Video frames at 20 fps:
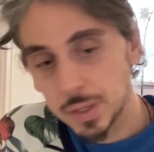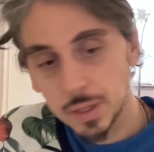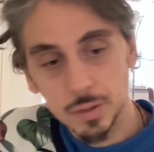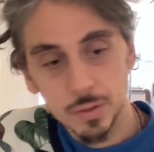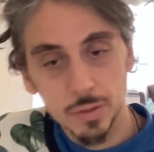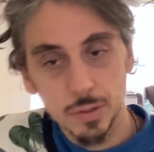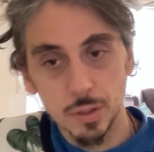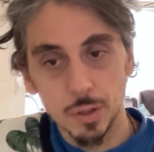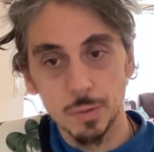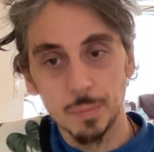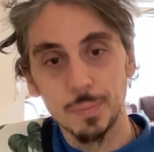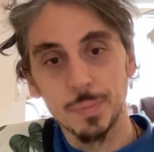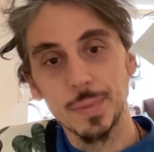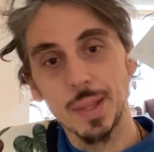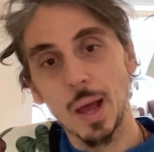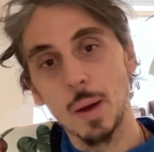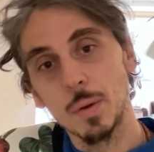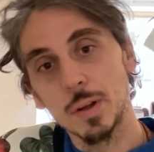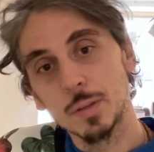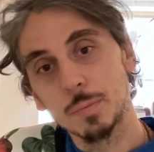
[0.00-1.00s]
So
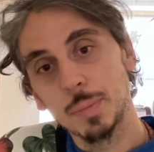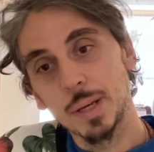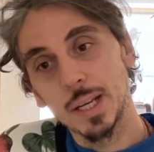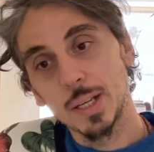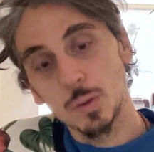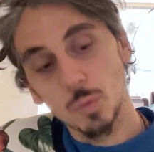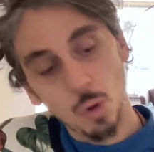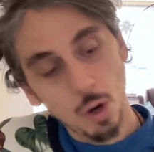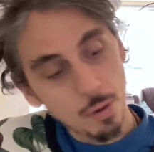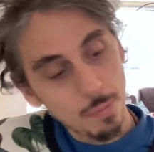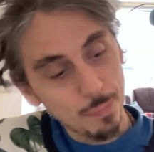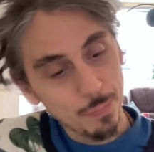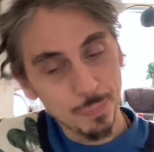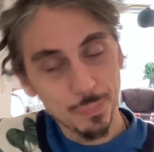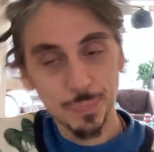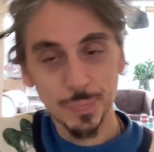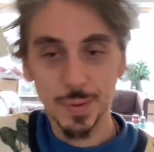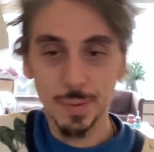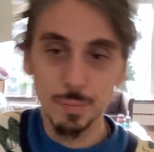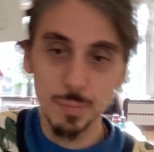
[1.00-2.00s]
that was page one.
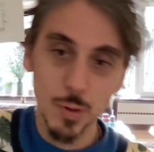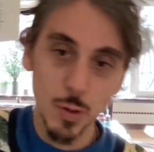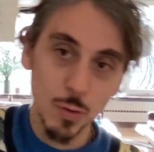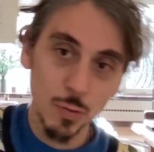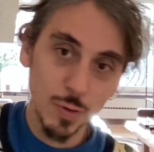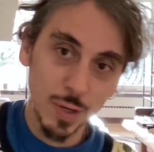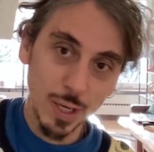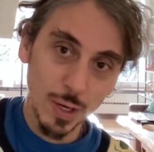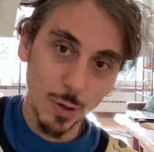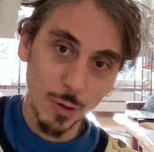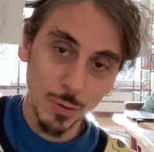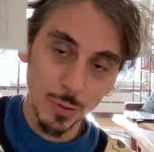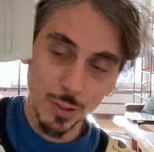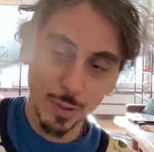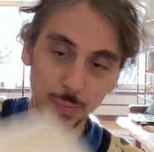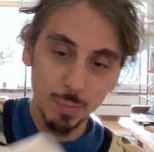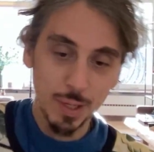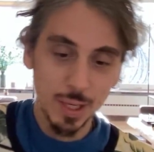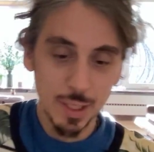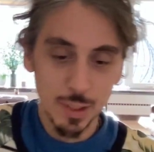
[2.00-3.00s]
Moving on to
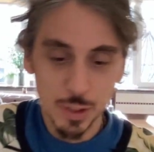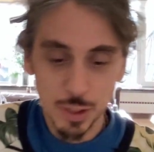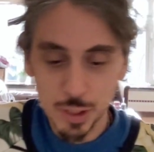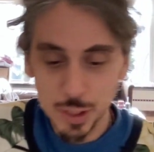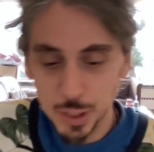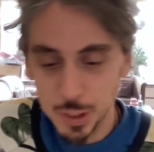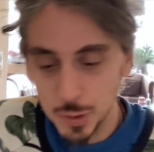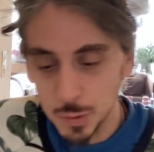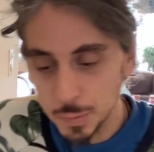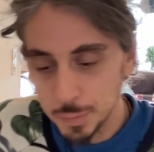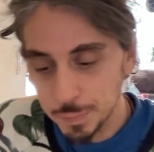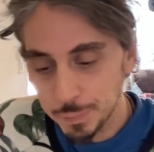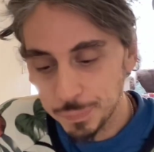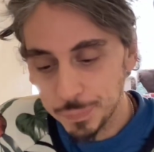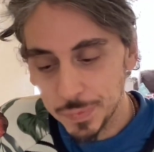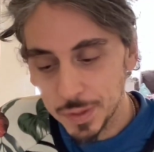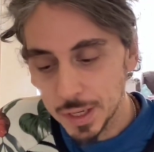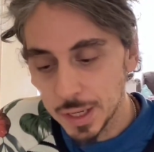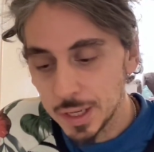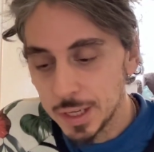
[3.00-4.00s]
page two.
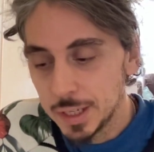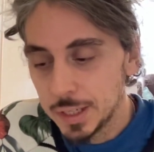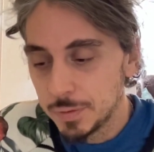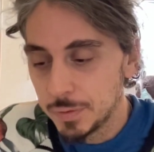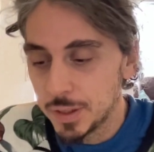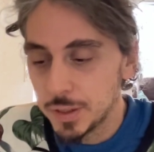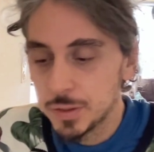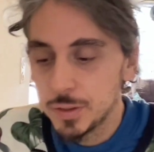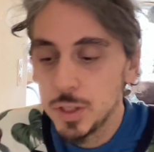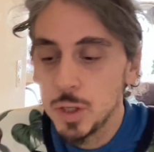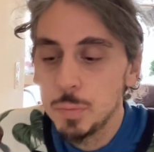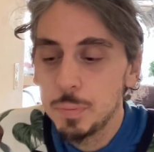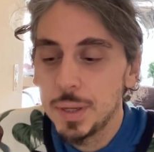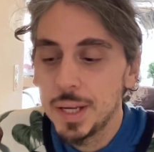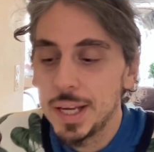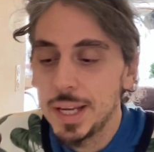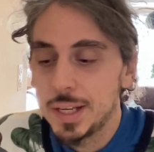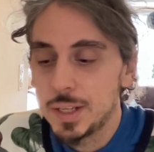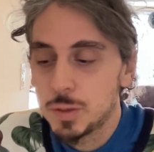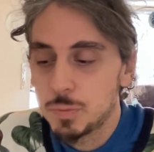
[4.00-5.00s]
This new
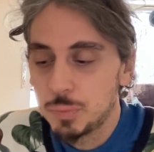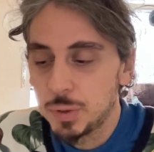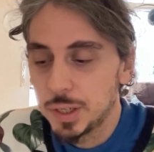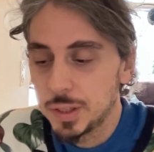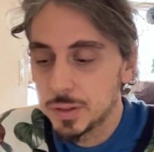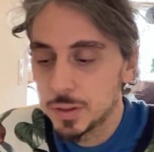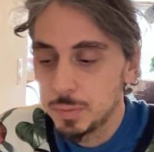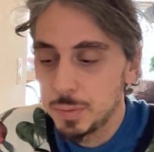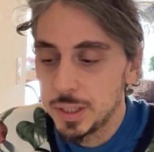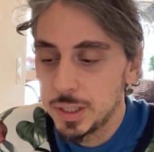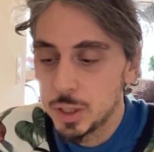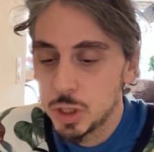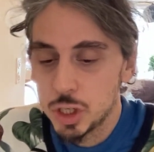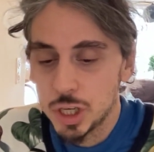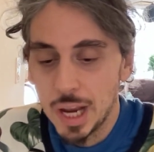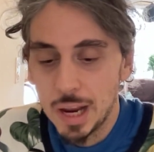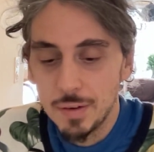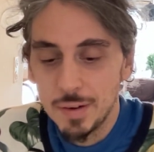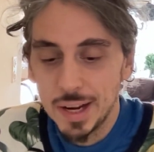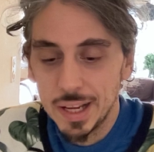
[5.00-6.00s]
page brings me to
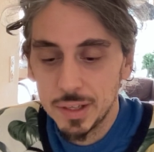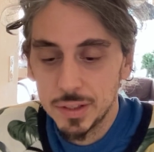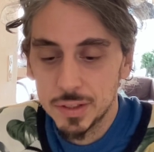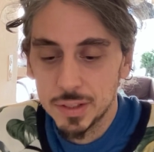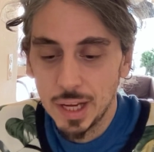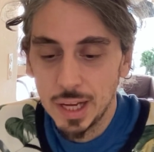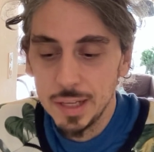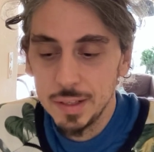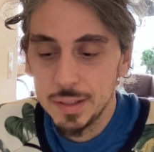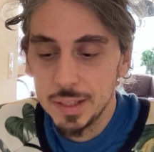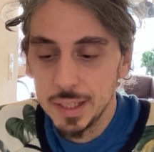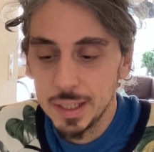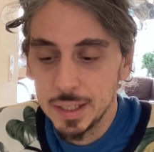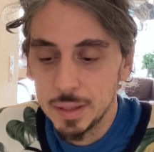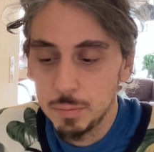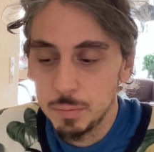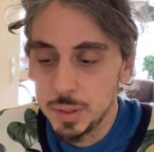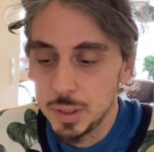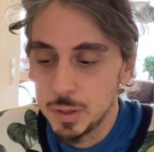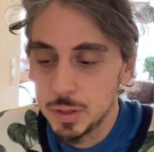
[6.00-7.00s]
share an exciting
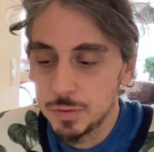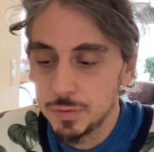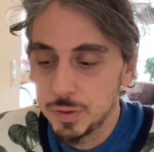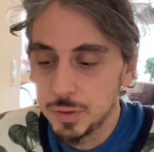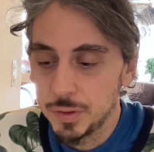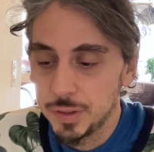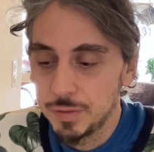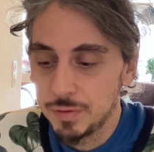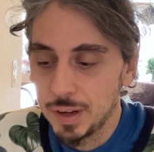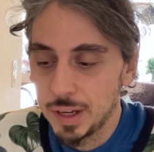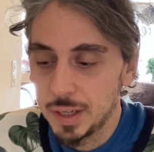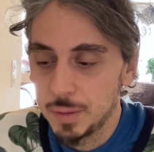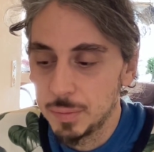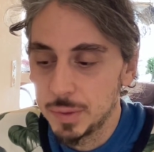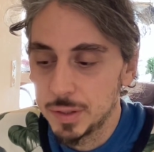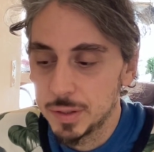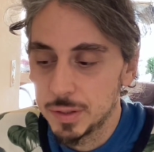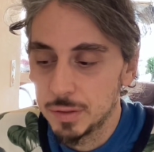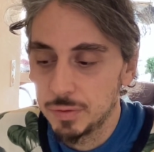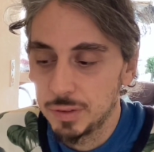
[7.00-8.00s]
and beautiful
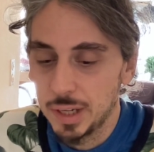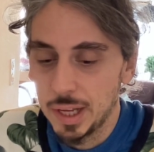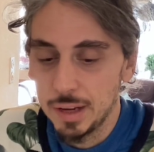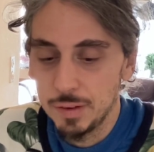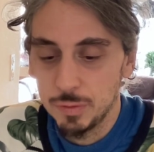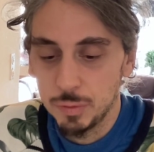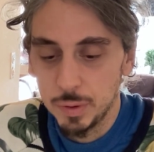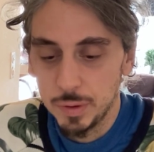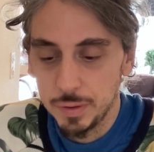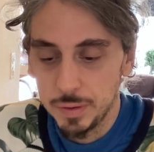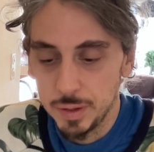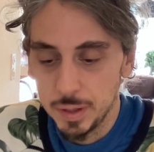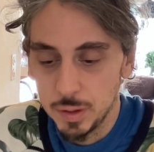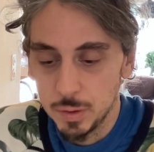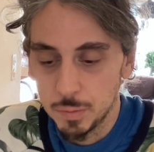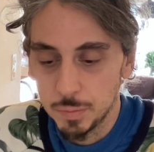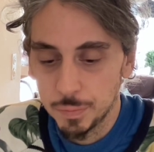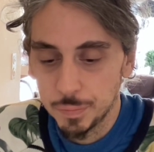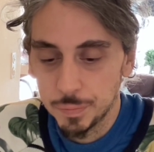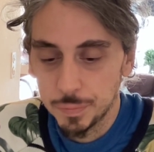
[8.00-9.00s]
development of life with
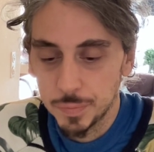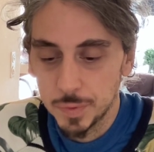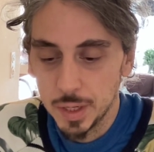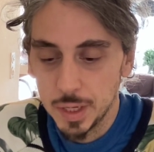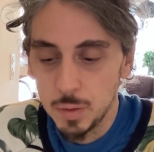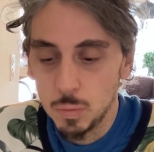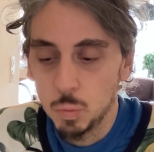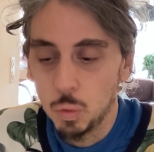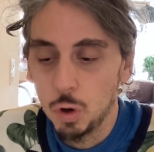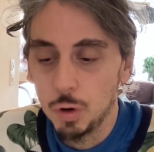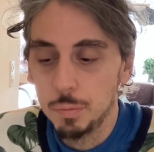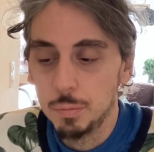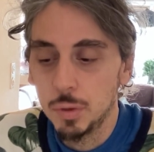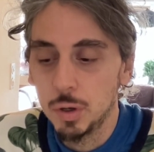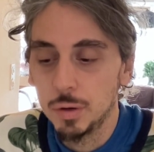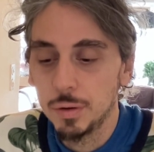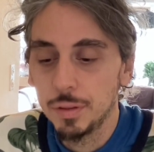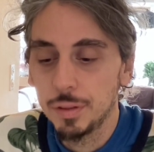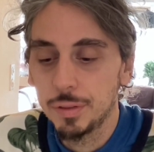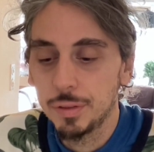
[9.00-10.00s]
you. In 1
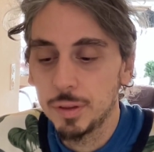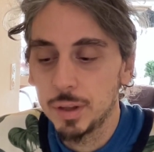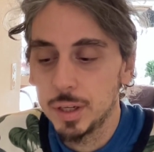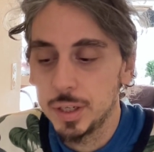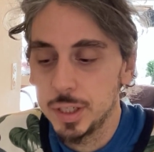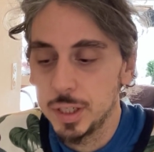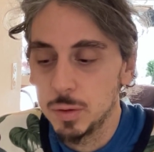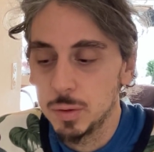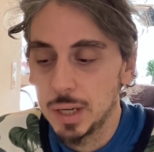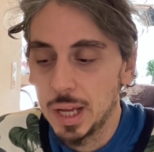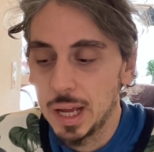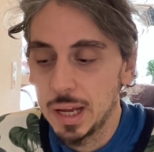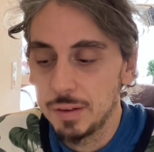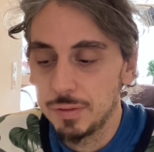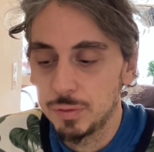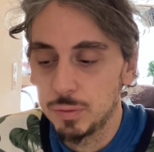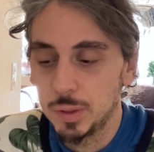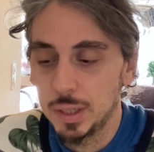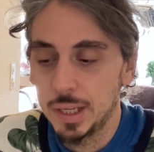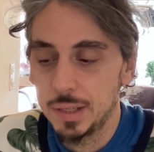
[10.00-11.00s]
month, a new
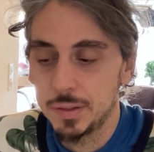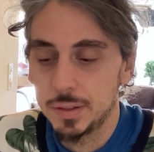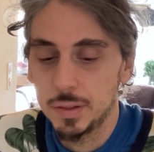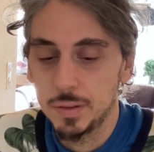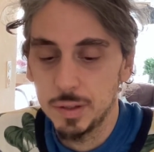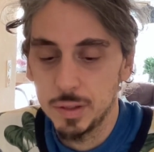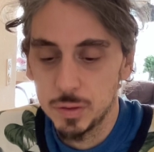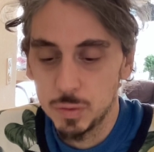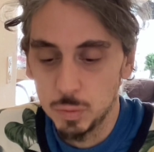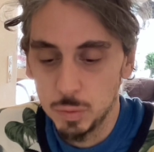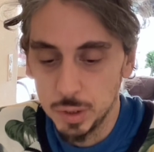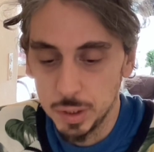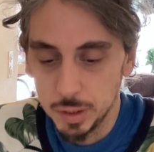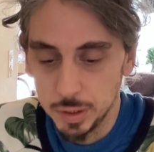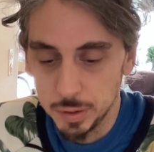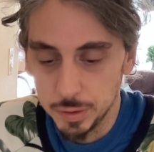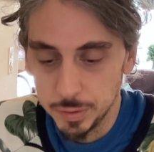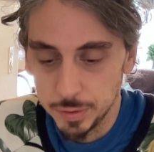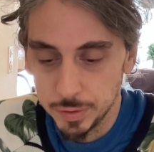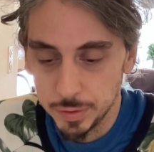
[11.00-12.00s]
life will enter this
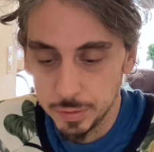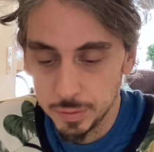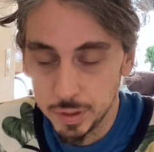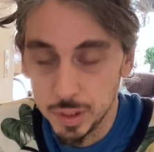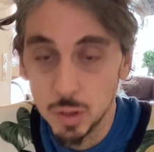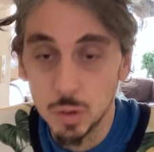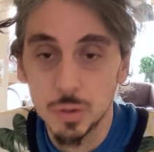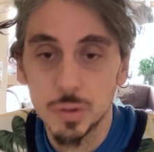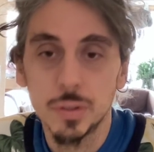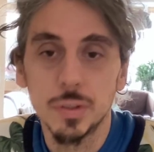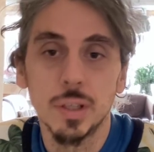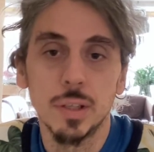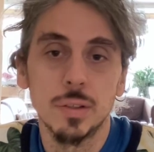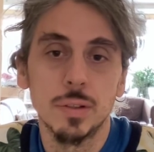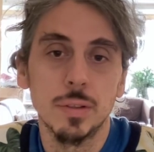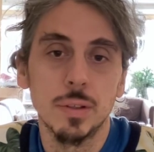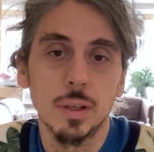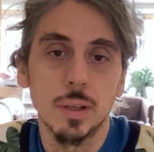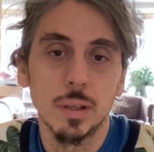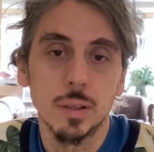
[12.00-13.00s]
world, your
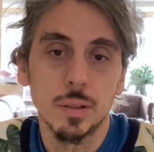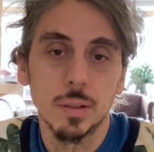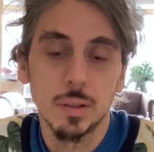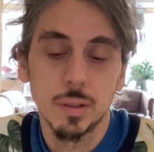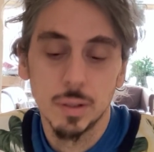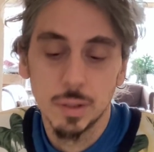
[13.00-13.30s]
sister.